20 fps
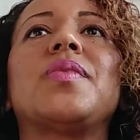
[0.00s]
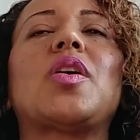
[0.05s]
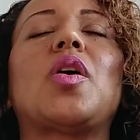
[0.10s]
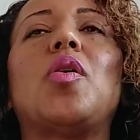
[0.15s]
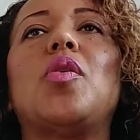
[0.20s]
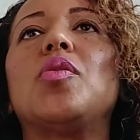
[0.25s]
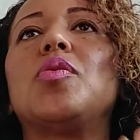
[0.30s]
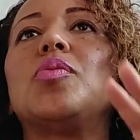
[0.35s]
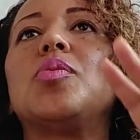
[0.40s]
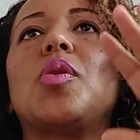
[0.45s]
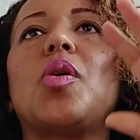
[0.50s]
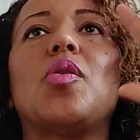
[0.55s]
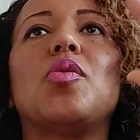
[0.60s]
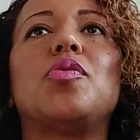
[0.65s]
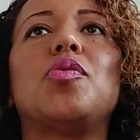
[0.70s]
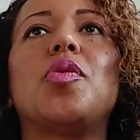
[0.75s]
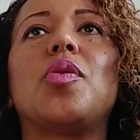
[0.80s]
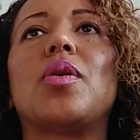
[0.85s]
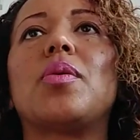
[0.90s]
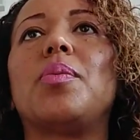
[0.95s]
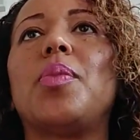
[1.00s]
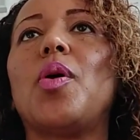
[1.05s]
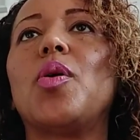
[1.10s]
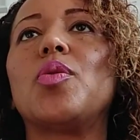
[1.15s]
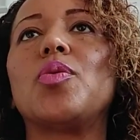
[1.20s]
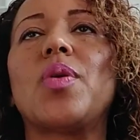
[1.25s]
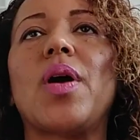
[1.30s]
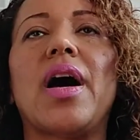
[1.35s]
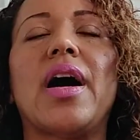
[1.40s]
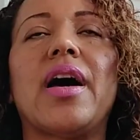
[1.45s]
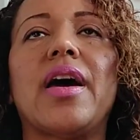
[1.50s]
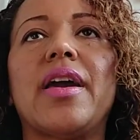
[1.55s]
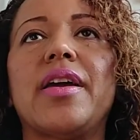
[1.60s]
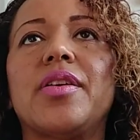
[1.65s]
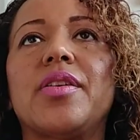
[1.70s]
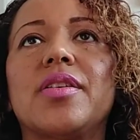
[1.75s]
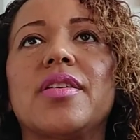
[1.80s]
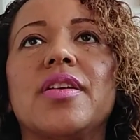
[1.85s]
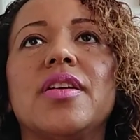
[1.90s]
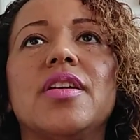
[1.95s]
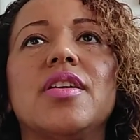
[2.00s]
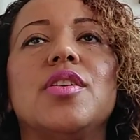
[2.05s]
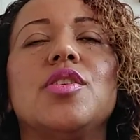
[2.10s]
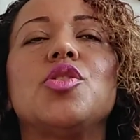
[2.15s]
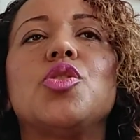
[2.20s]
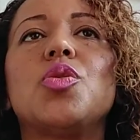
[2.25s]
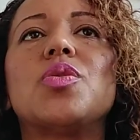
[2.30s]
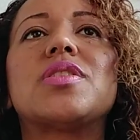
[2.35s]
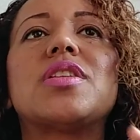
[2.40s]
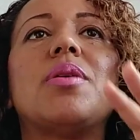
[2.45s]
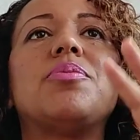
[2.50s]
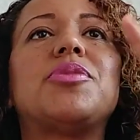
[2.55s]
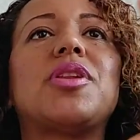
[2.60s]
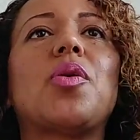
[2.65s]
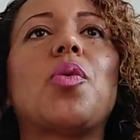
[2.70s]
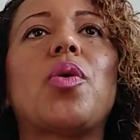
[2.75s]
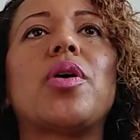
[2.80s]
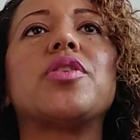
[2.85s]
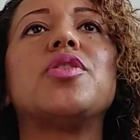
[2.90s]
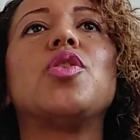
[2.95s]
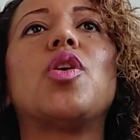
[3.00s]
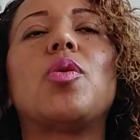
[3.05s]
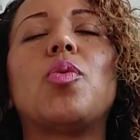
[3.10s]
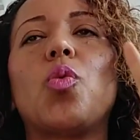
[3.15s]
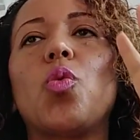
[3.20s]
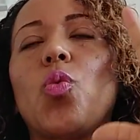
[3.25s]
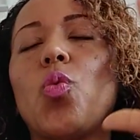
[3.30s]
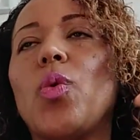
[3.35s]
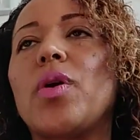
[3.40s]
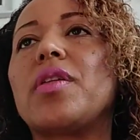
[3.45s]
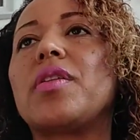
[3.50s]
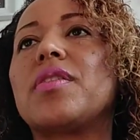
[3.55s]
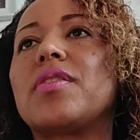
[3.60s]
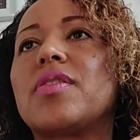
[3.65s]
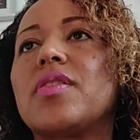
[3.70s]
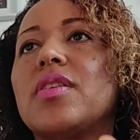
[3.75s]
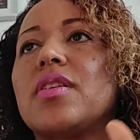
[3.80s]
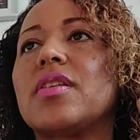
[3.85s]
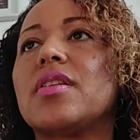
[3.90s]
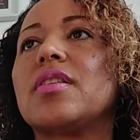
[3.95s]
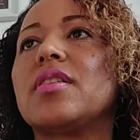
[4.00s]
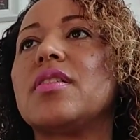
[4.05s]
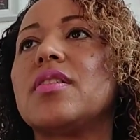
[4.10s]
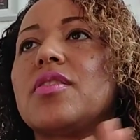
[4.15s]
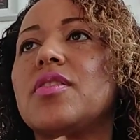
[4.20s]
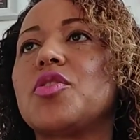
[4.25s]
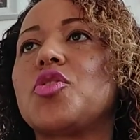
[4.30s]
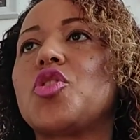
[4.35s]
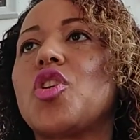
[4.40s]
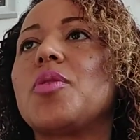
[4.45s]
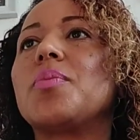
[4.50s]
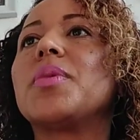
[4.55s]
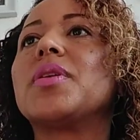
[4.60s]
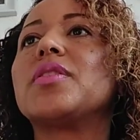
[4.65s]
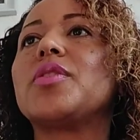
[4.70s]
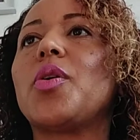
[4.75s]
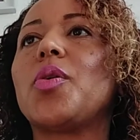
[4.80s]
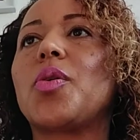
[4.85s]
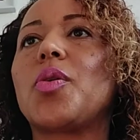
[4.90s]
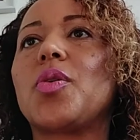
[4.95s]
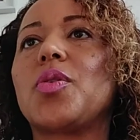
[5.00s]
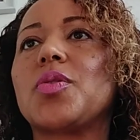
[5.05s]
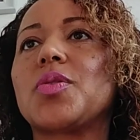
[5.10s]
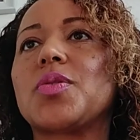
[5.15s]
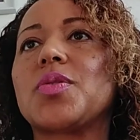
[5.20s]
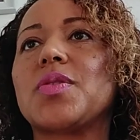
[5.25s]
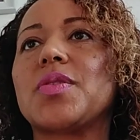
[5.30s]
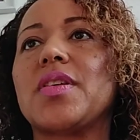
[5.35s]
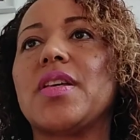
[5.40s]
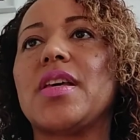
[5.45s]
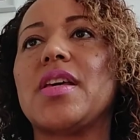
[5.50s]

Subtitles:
go for a boat ride, or do something where you're with the German locals.